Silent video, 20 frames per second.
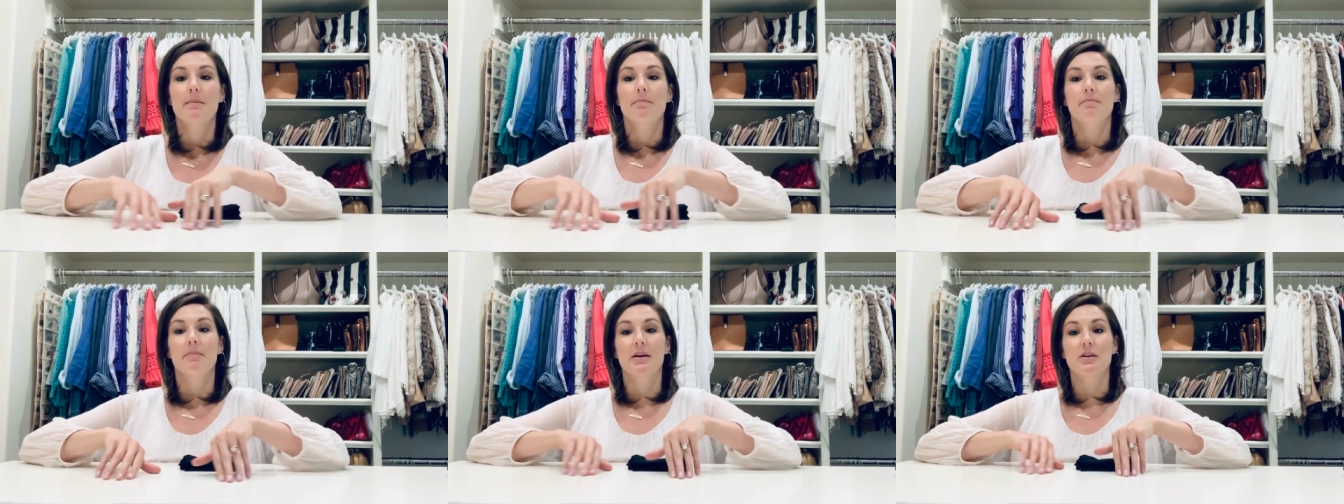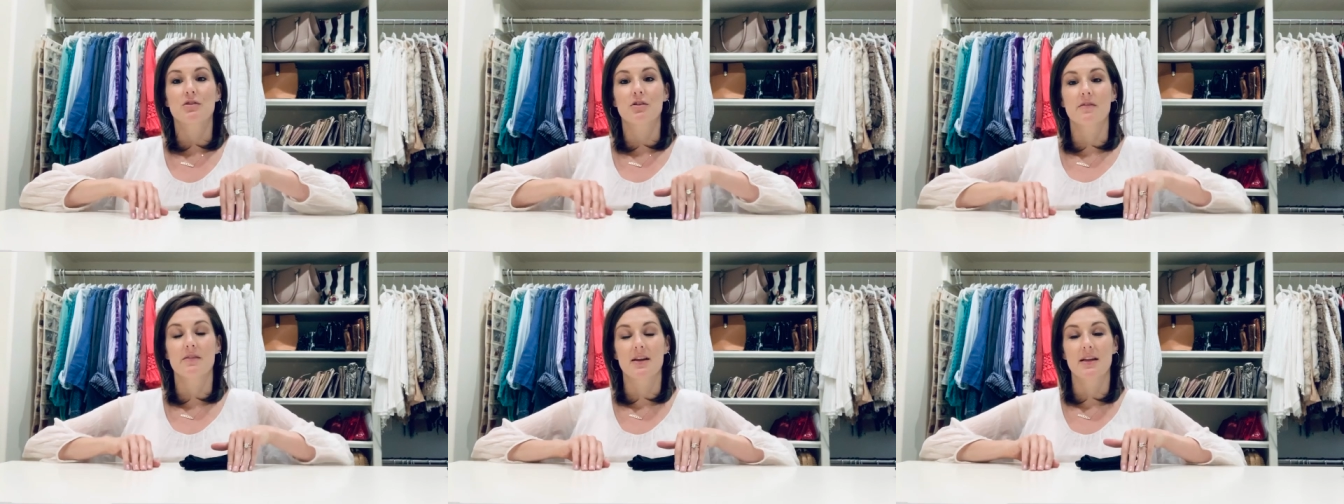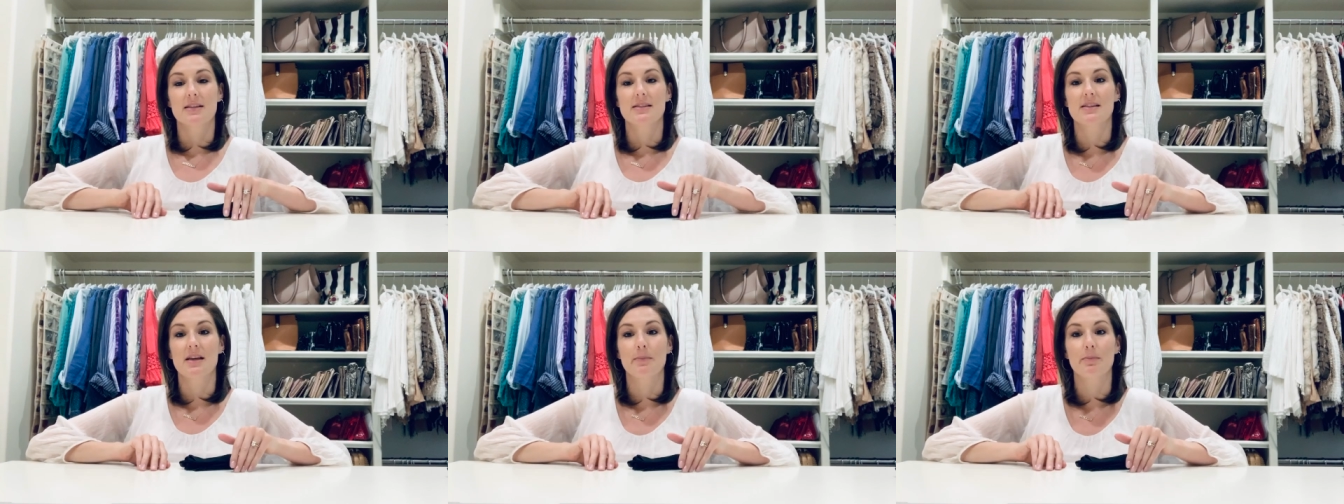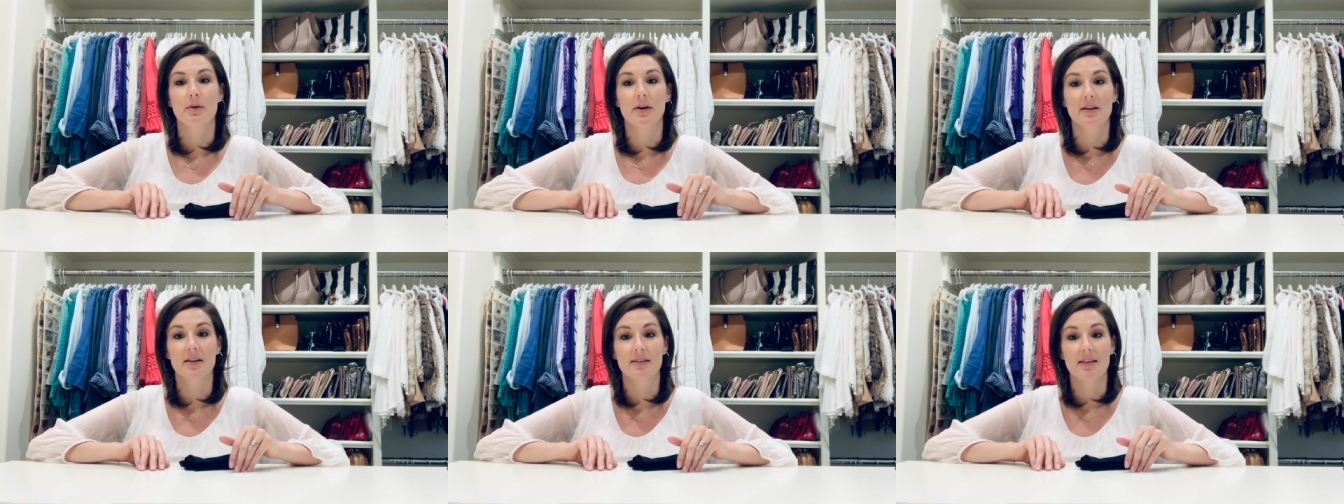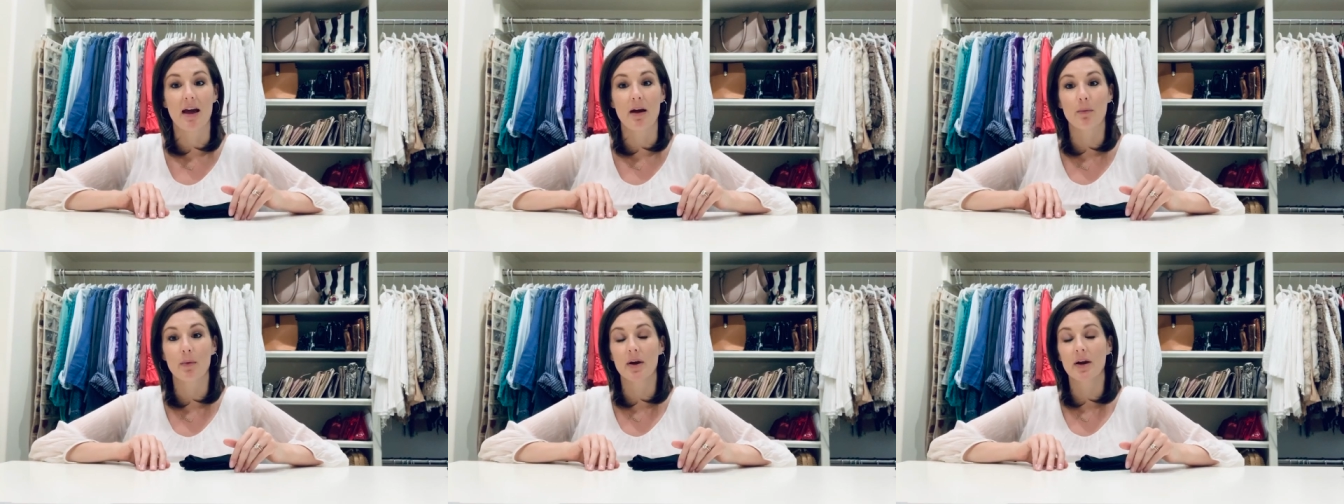Make sure that it's separated
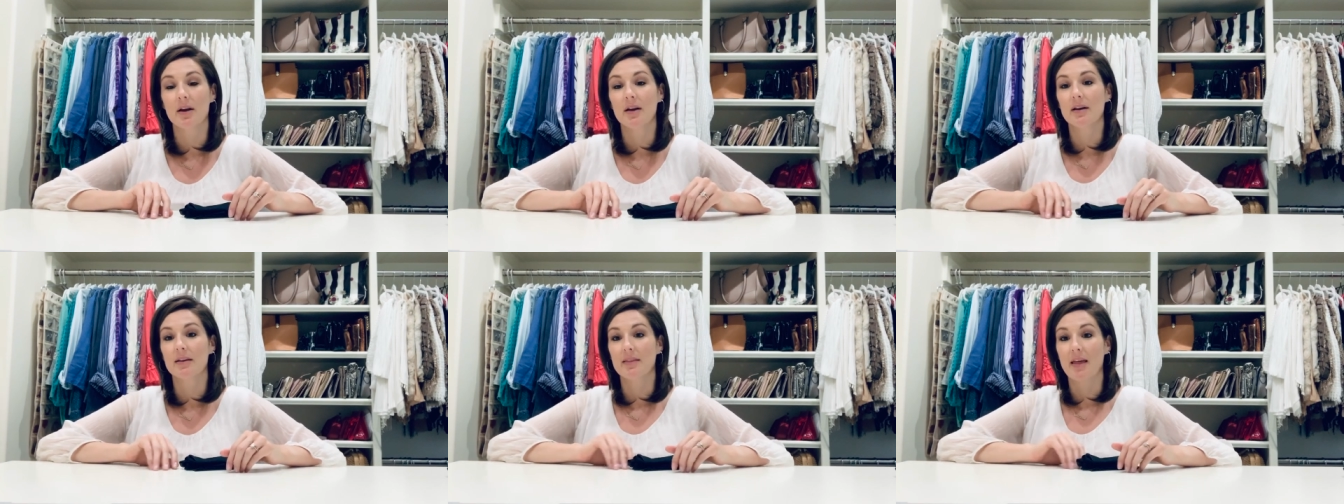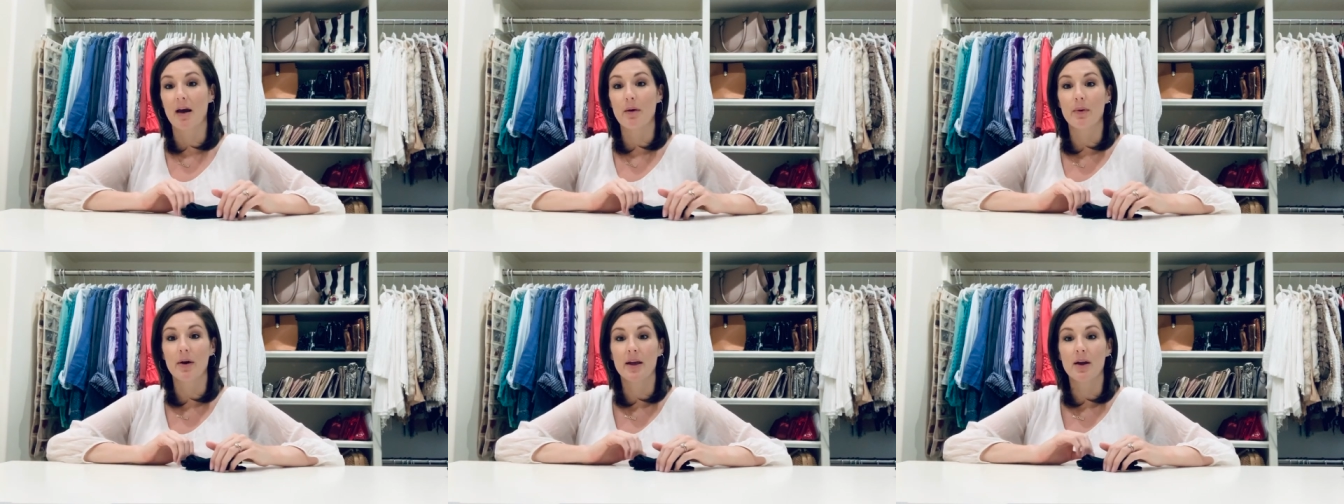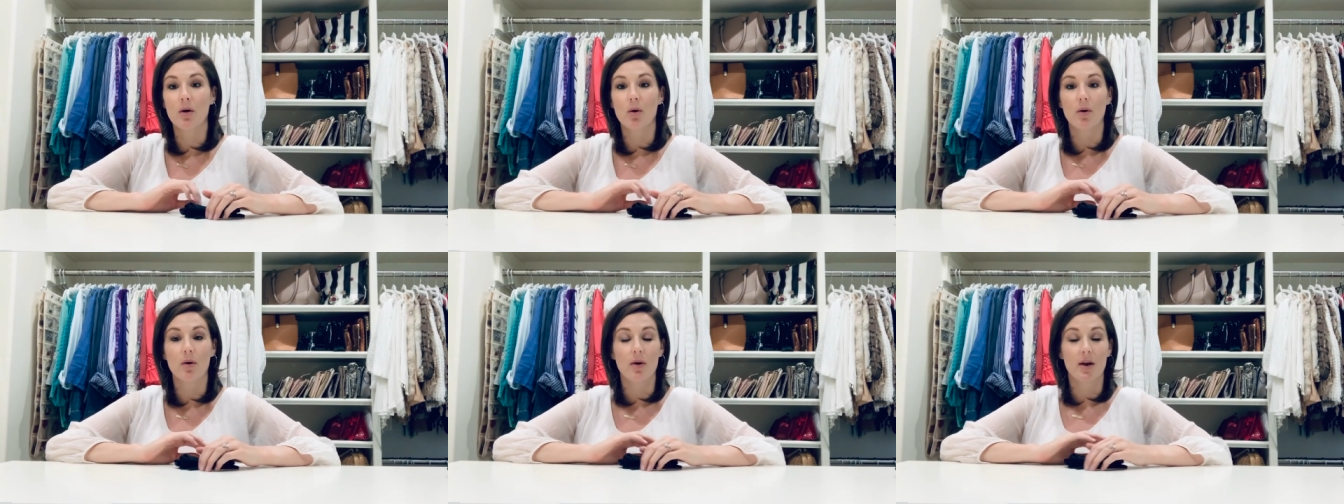that way. That way,